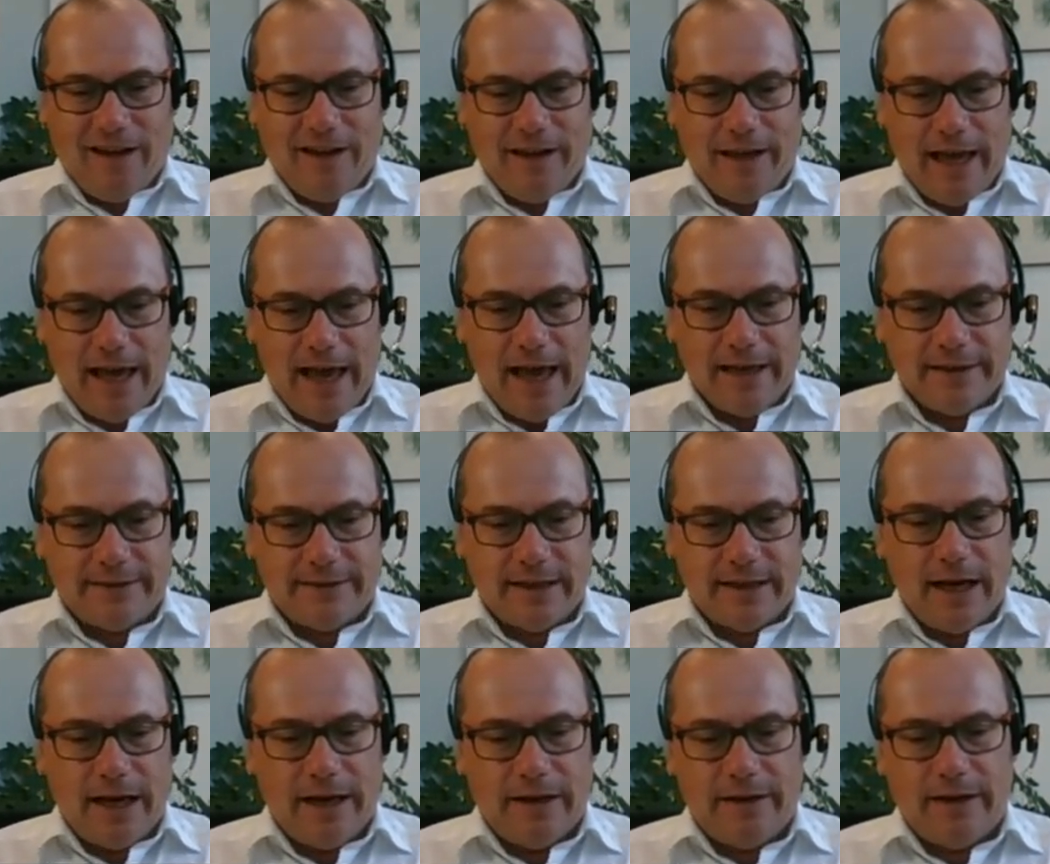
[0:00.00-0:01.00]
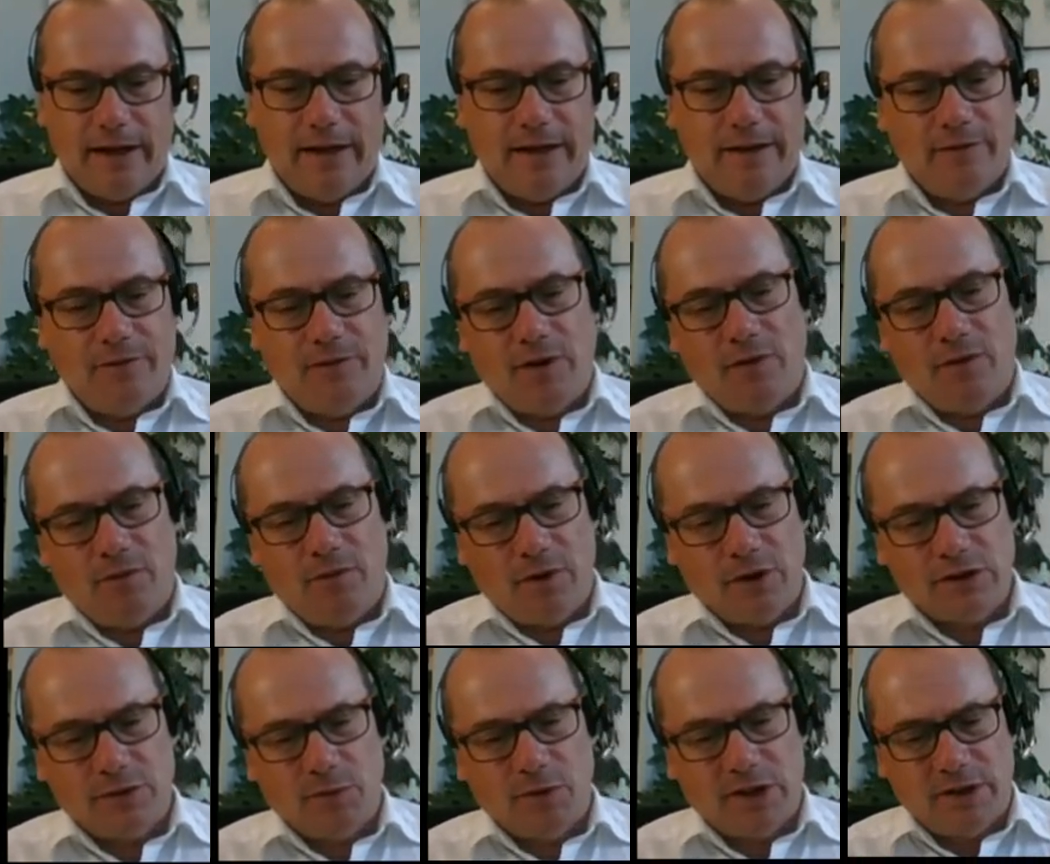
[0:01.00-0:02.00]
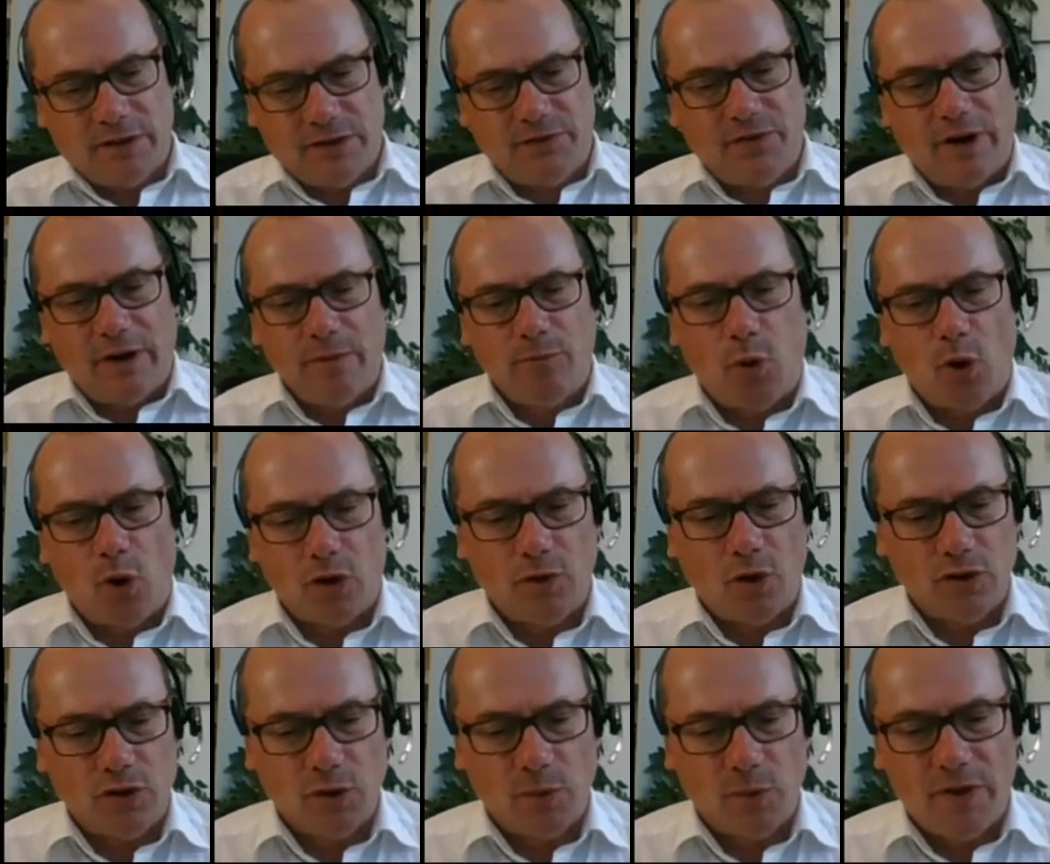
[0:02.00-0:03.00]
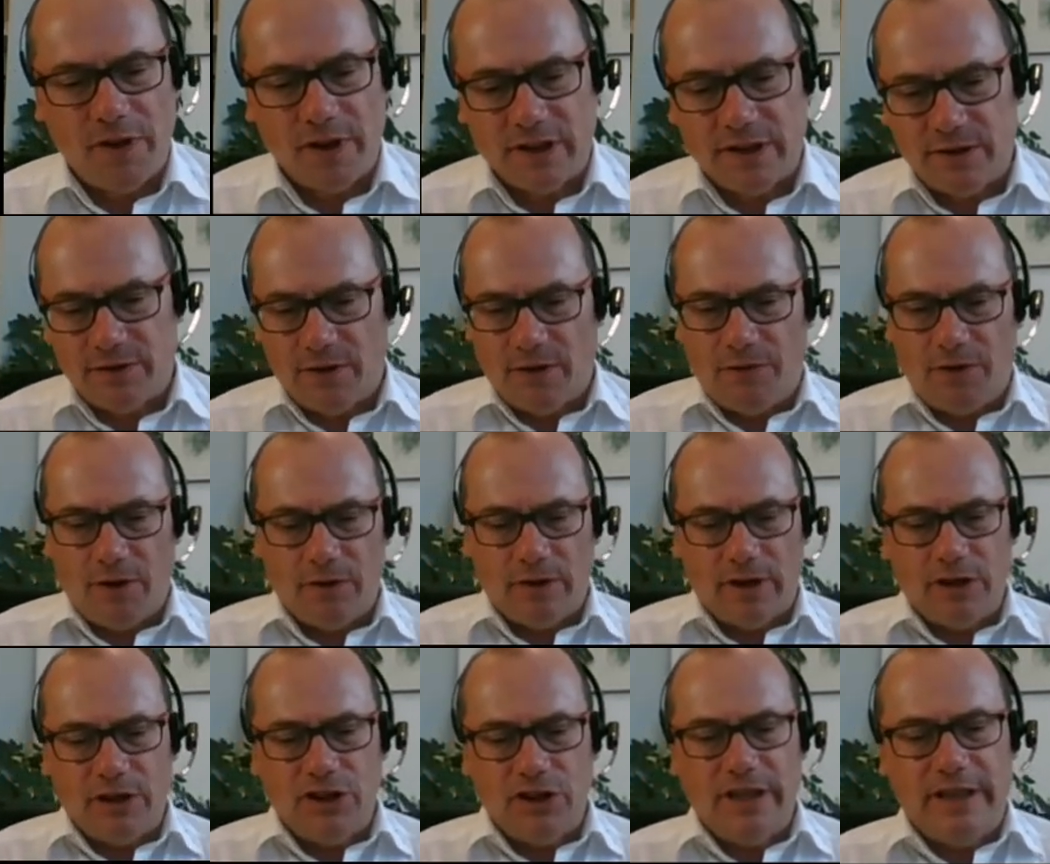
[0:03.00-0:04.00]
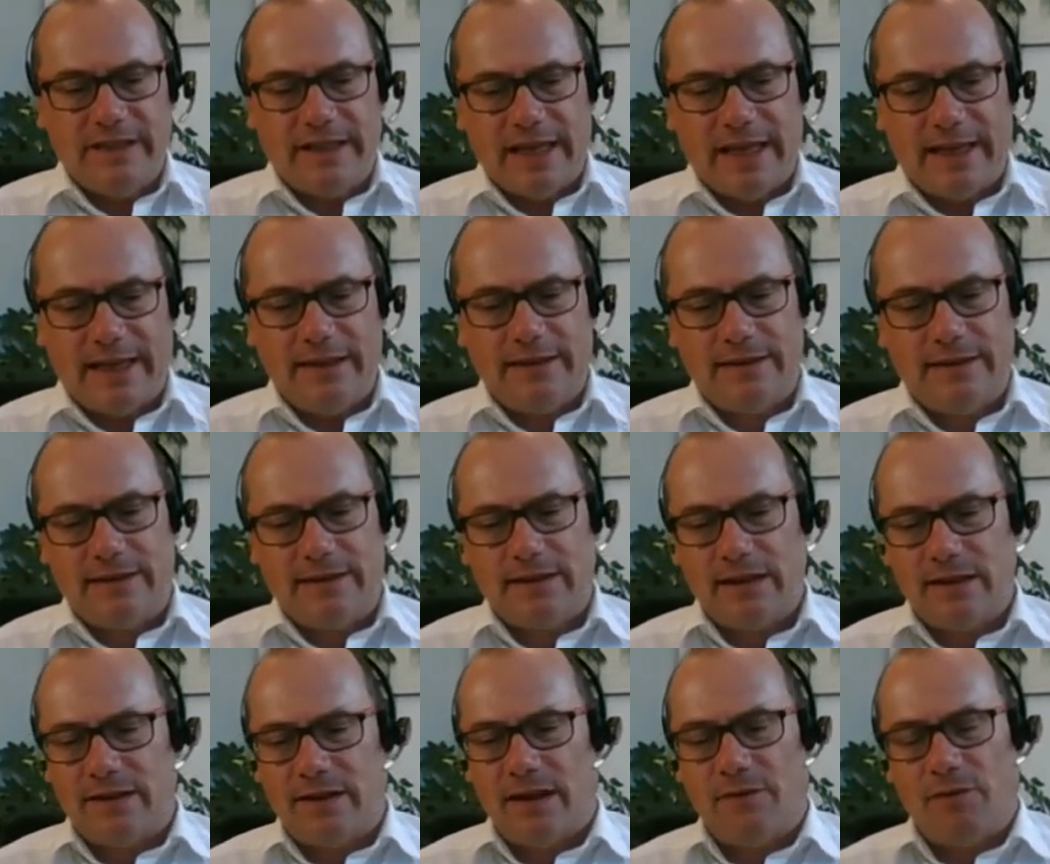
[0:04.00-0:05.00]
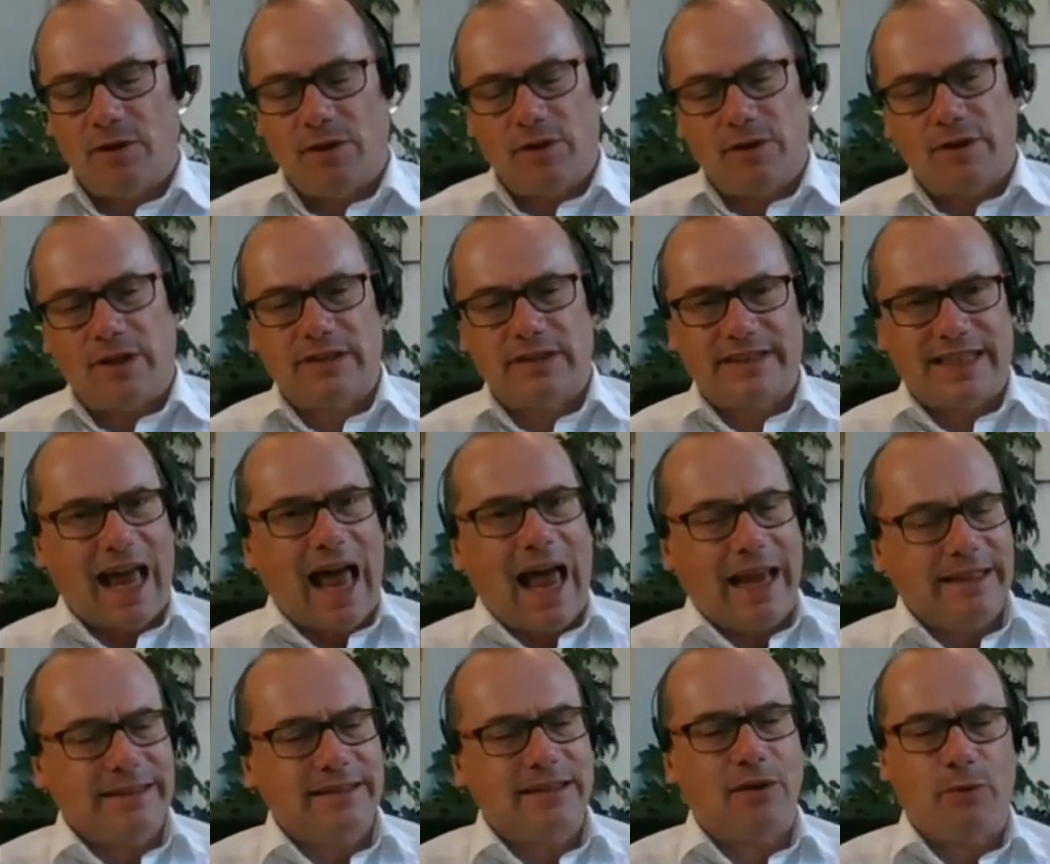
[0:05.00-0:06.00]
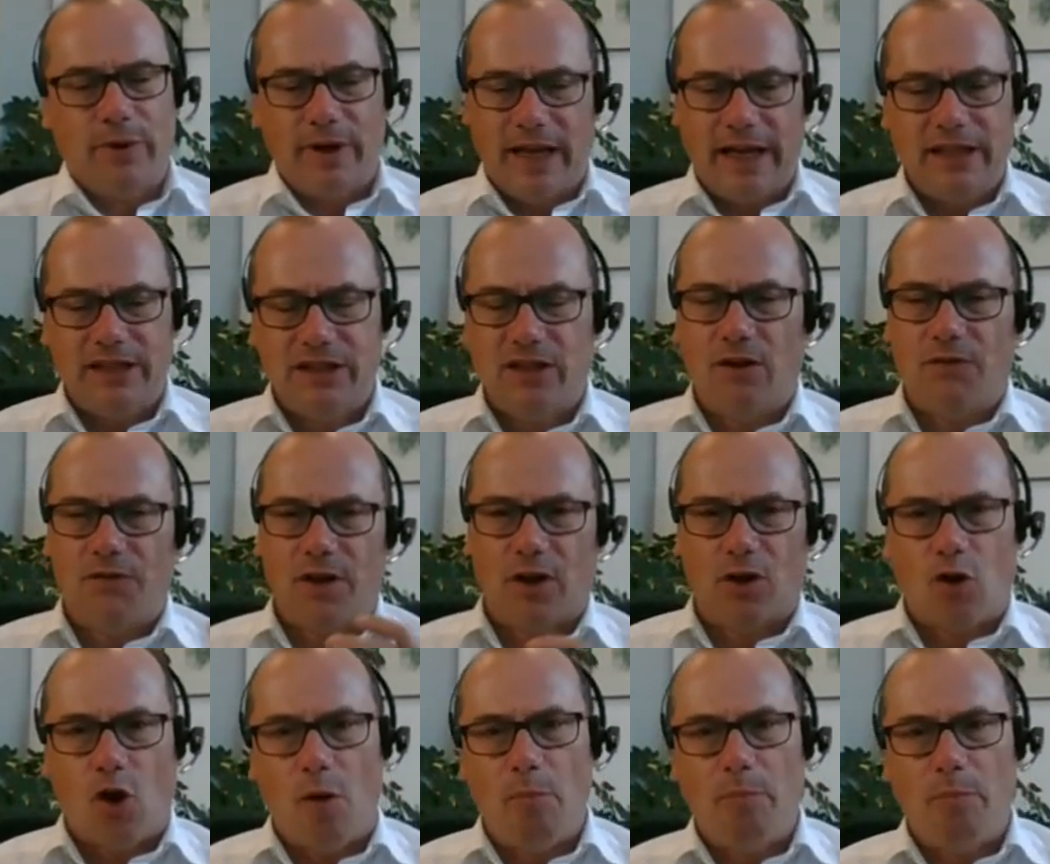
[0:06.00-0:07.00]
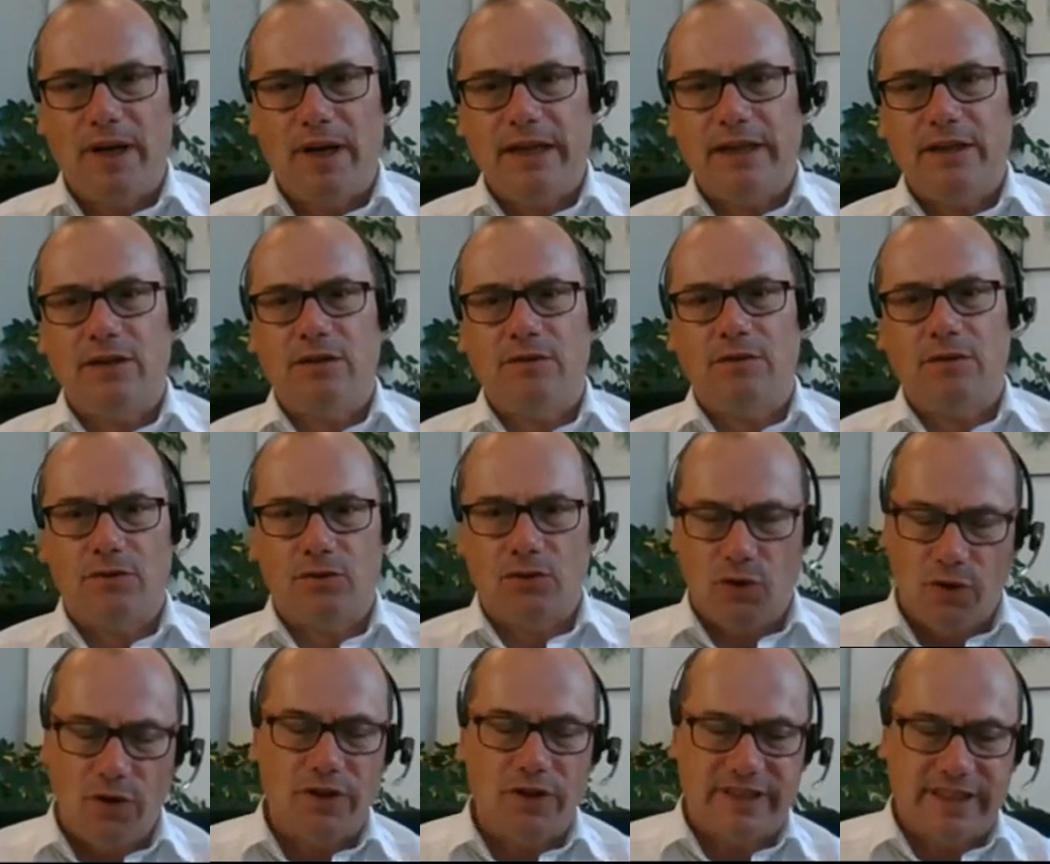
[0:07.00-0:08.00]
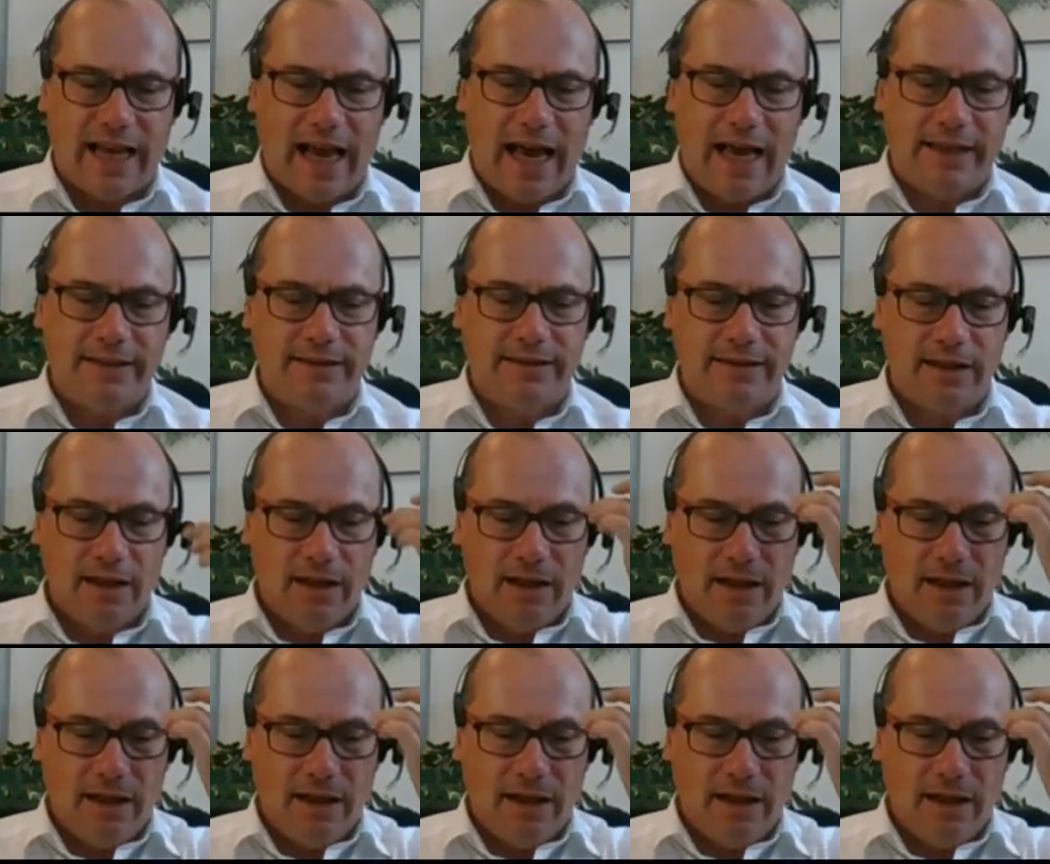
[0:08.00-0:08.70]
Yes, and what is very important also with this foundation is that it's the science relation of the company to the science